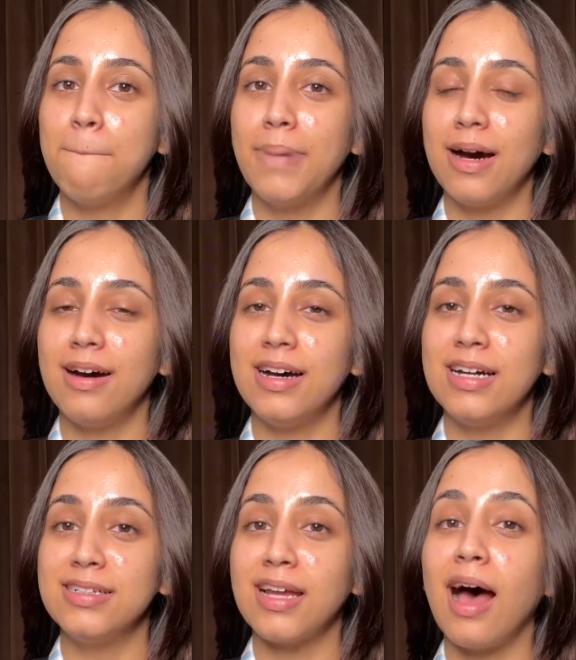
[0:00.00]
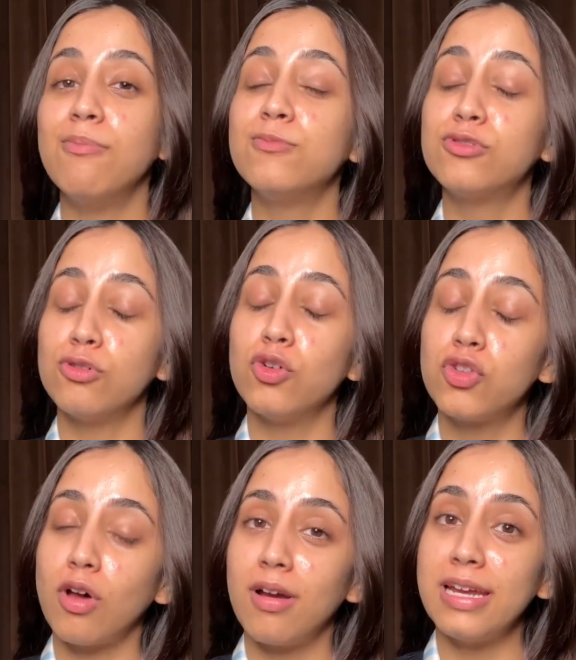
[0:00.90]
but I'm so
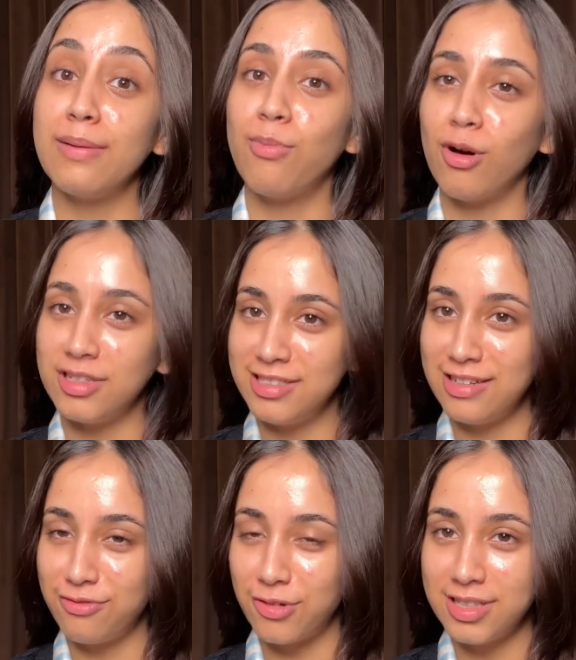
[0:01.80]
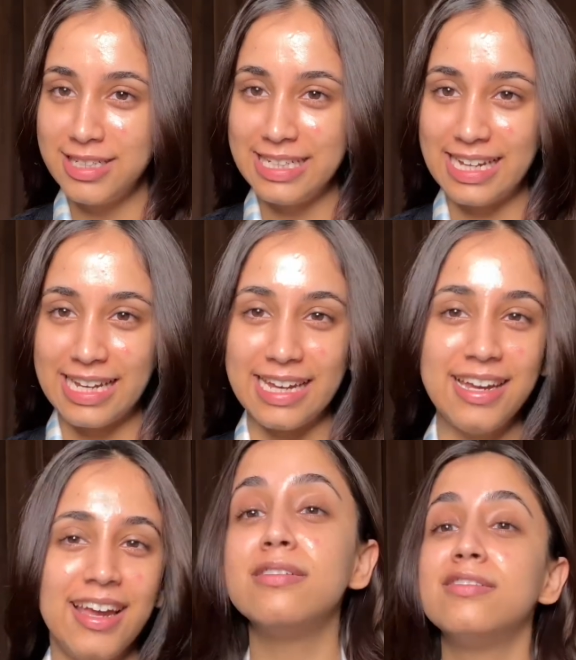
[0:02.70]
sorry, apologies for the delay
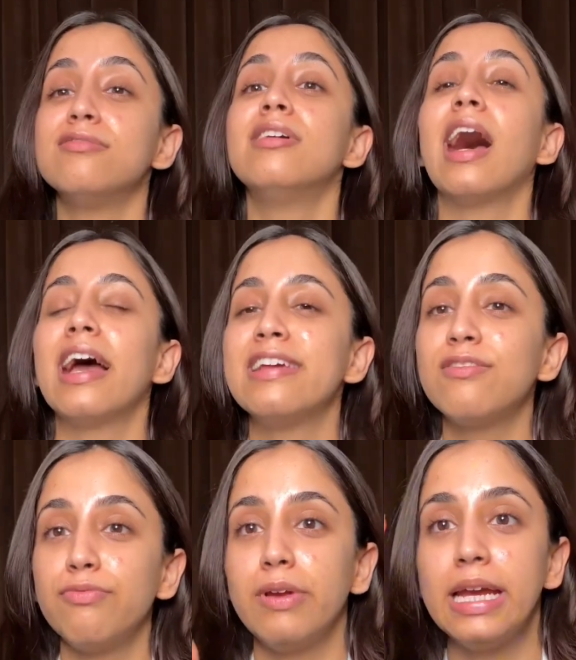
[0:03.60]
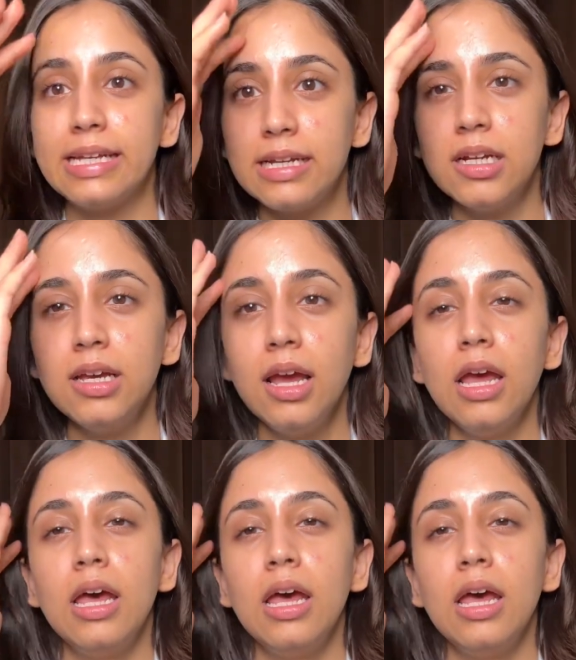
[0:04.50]
because you guys waited